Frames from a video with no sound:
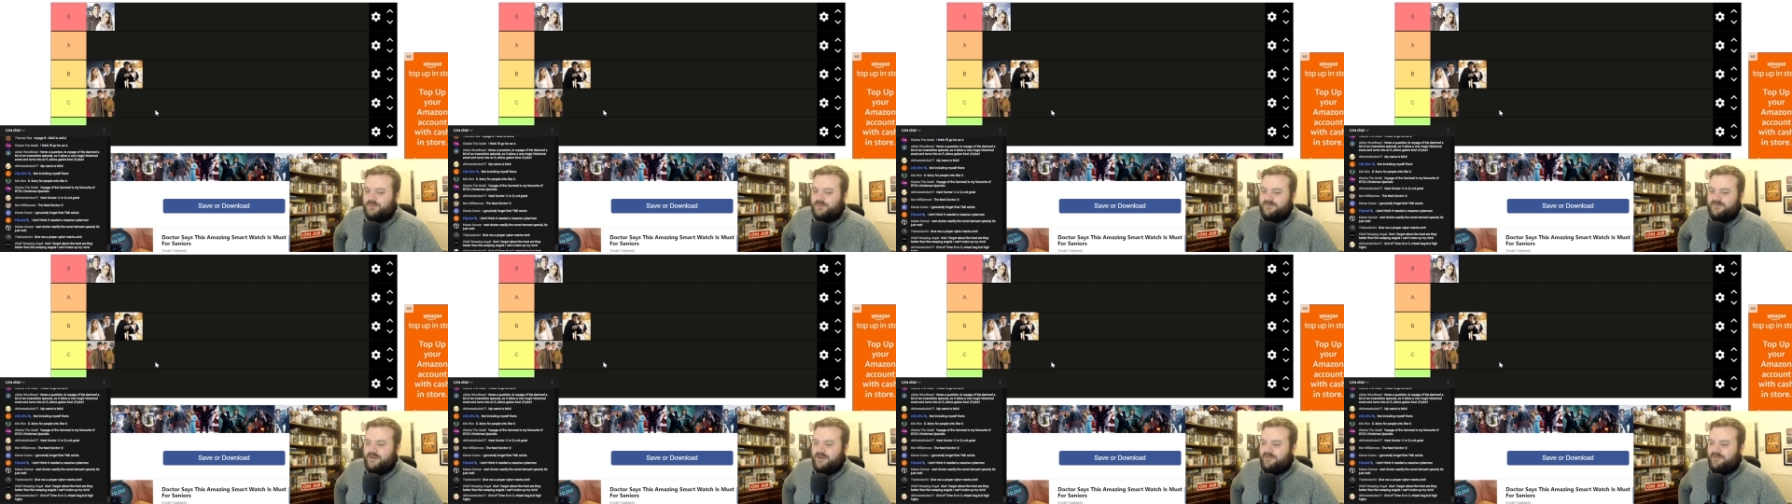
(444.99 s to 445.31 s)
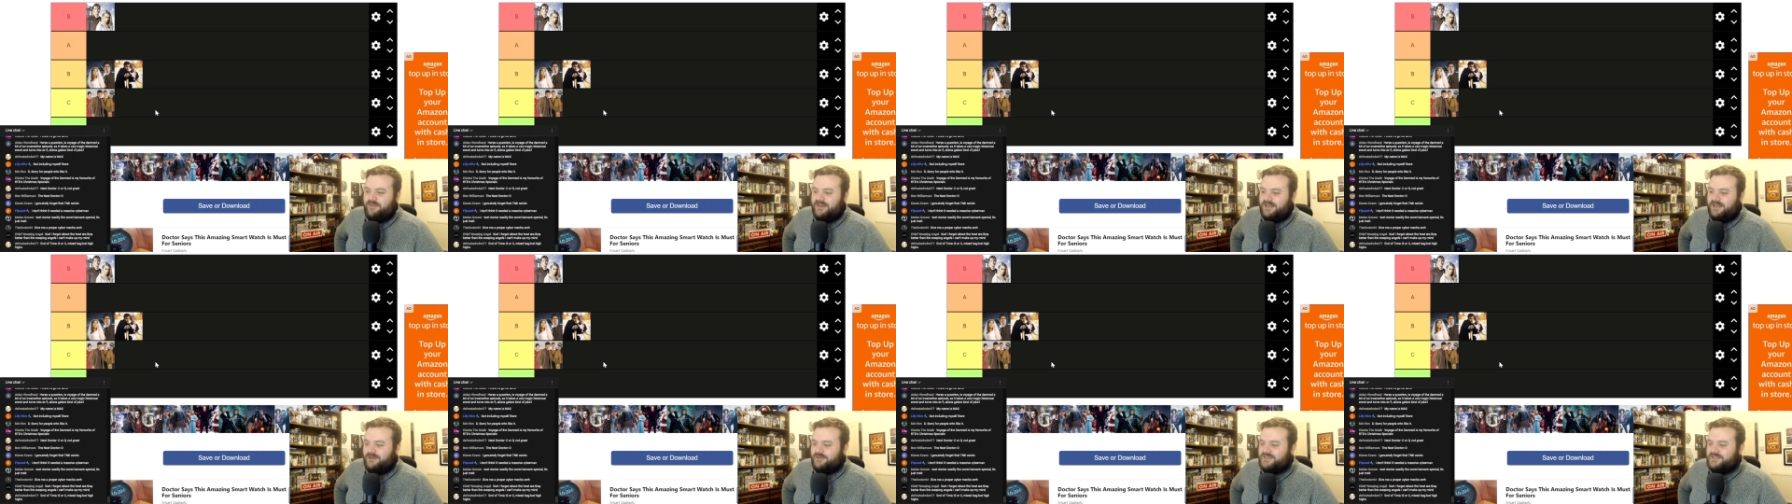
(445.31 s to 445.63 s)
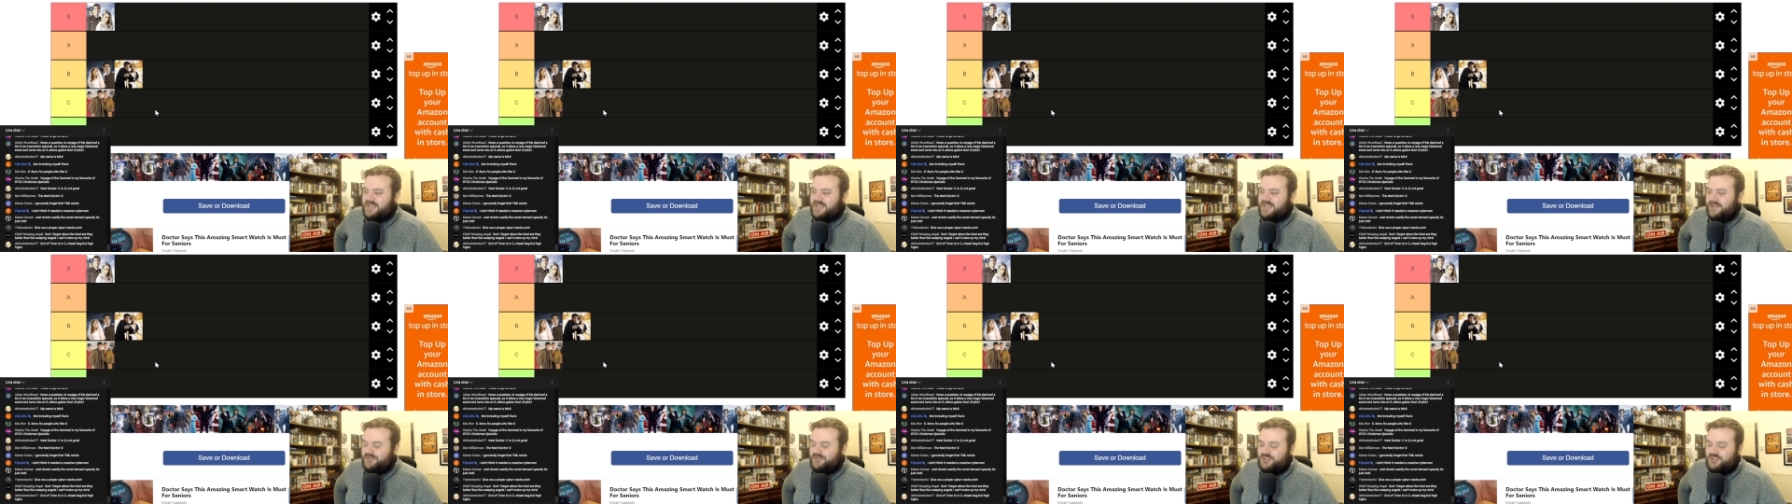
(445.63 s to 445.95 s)
with very little
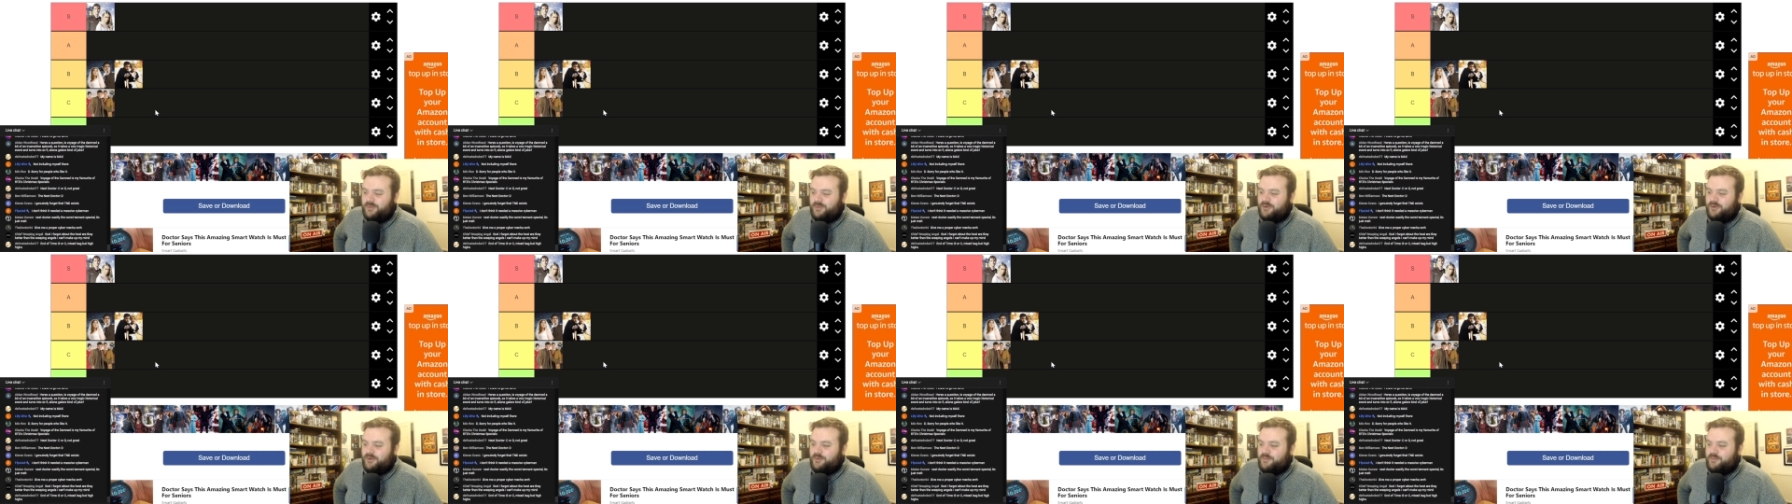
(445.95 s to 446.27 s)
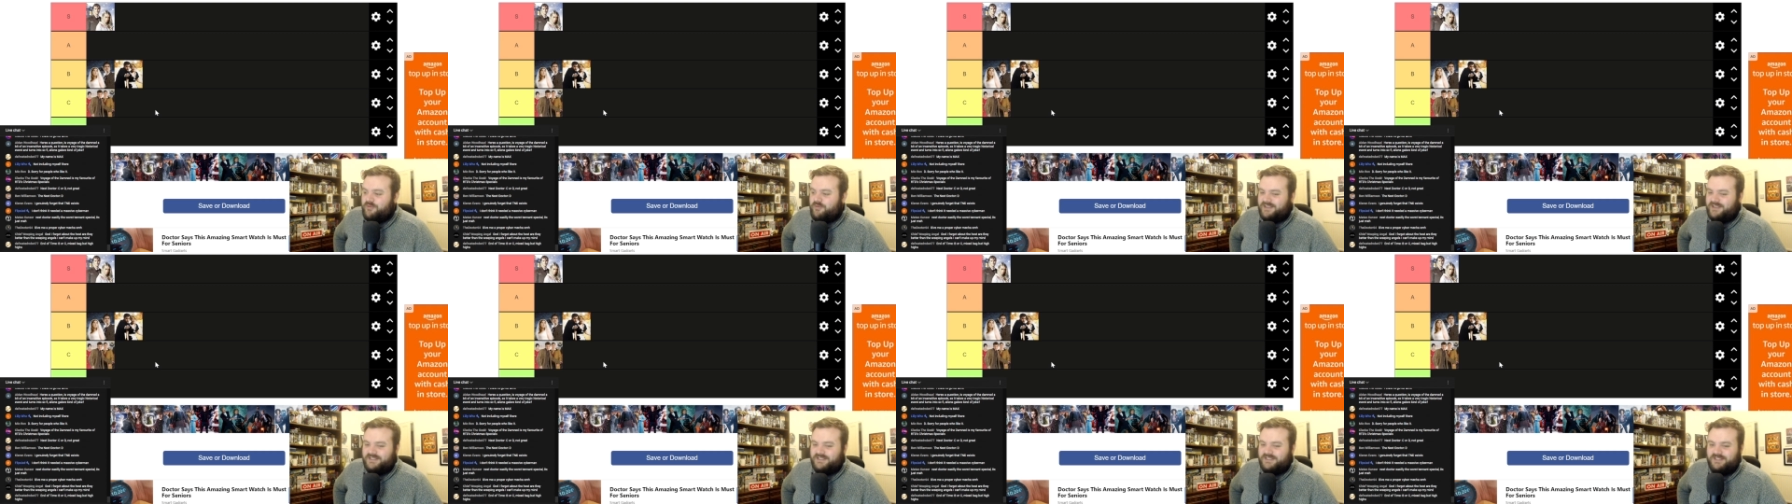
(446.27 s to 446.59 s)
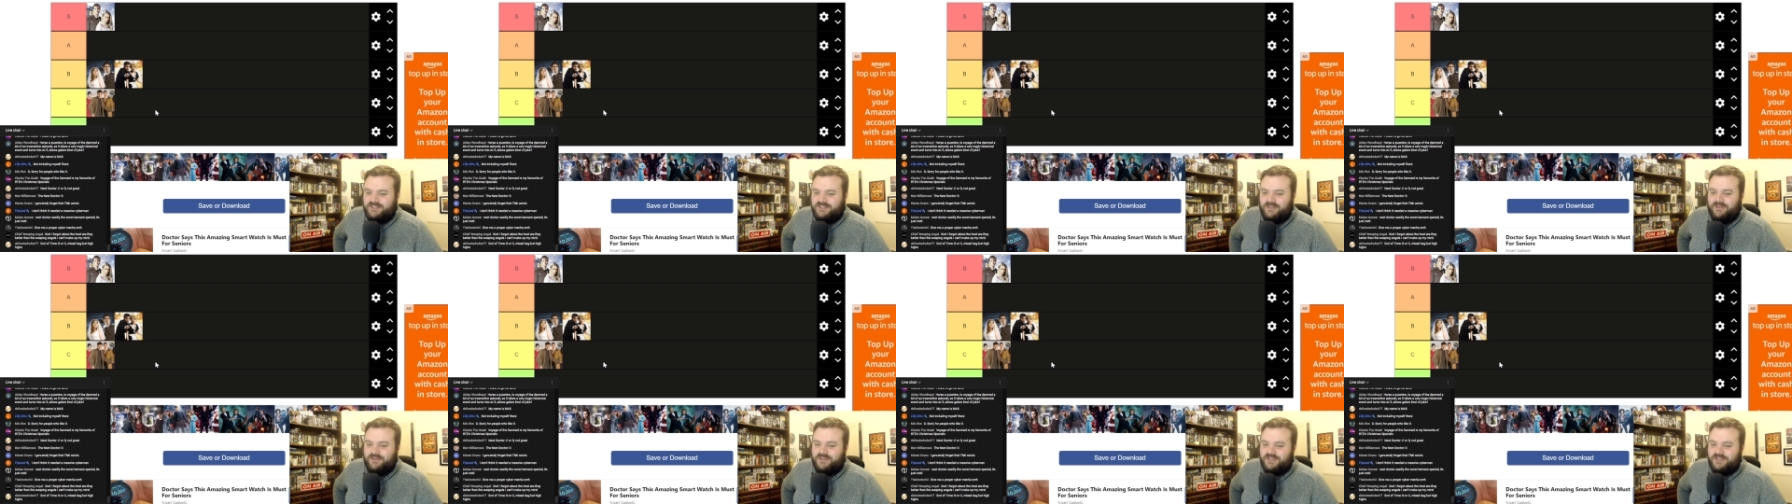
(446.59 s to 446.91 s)
tangible
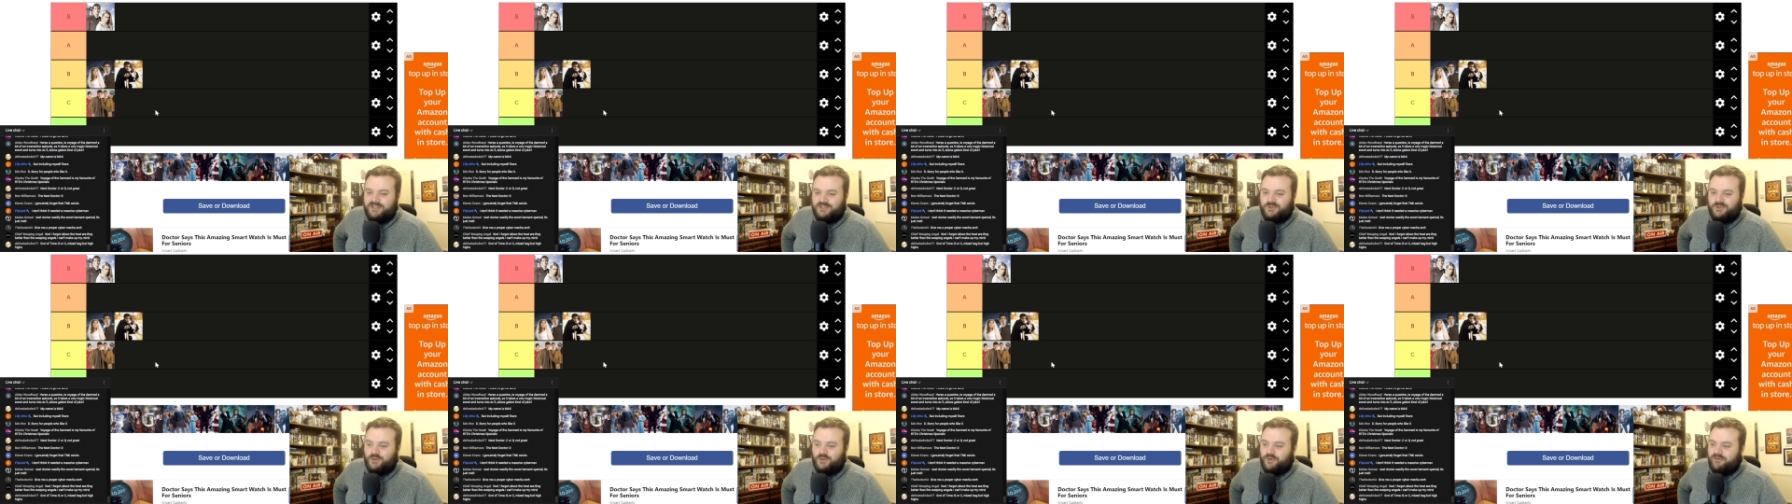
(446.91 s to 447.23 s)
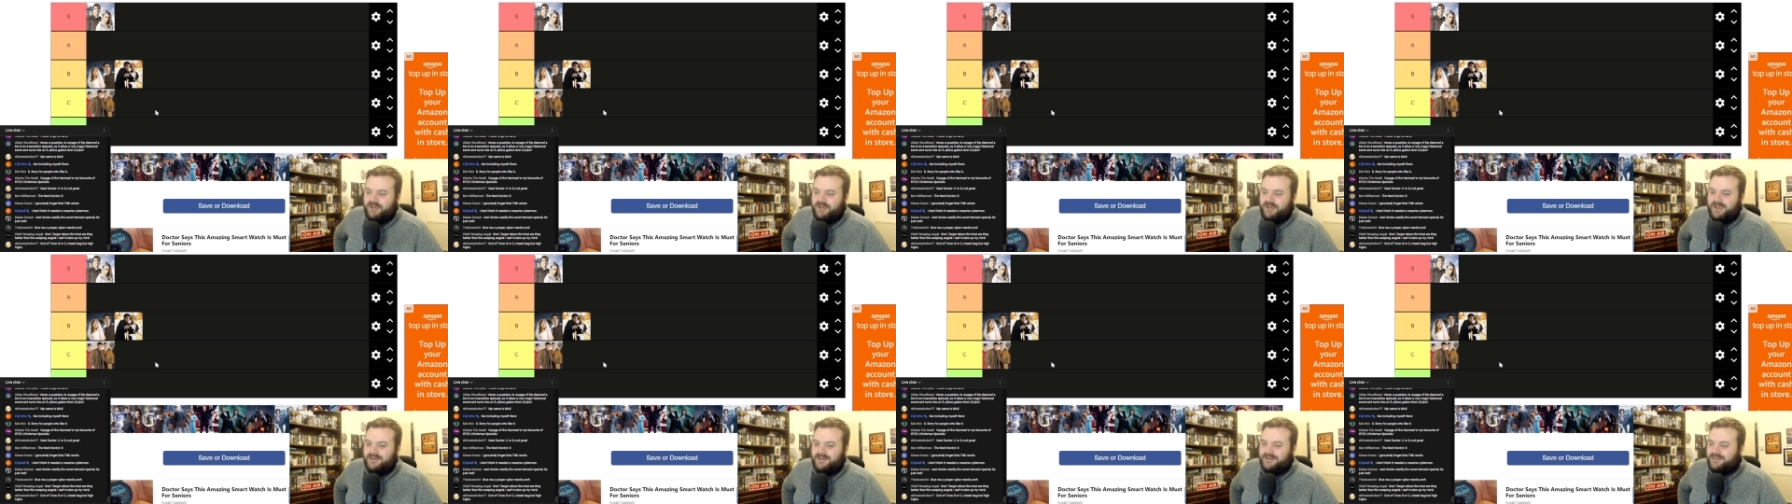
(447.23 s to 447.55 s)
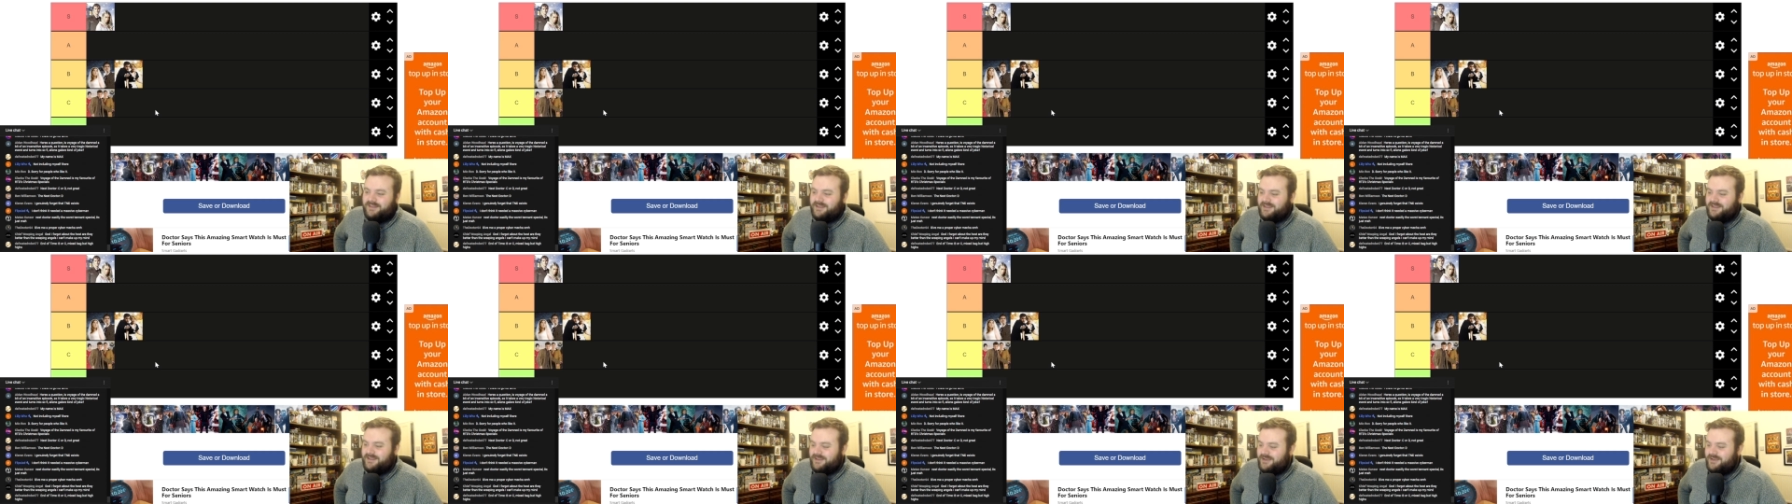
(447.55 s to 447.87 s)
presence on the story and
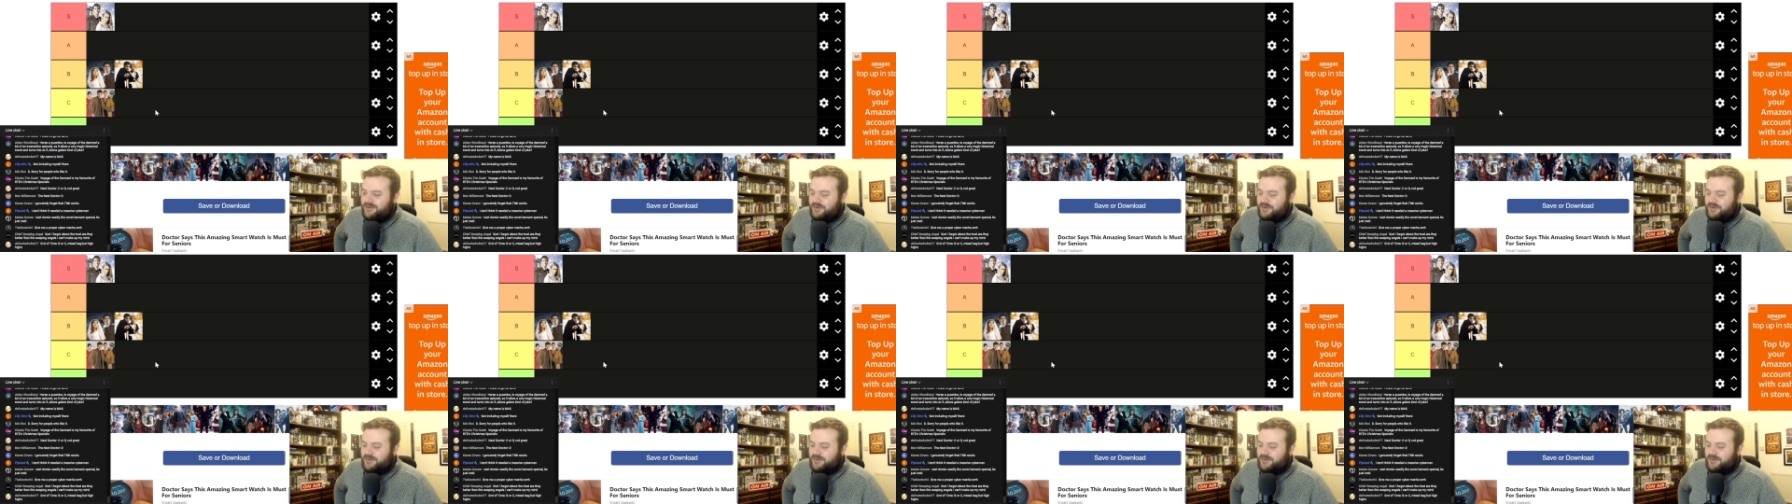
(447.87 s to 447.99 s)
in the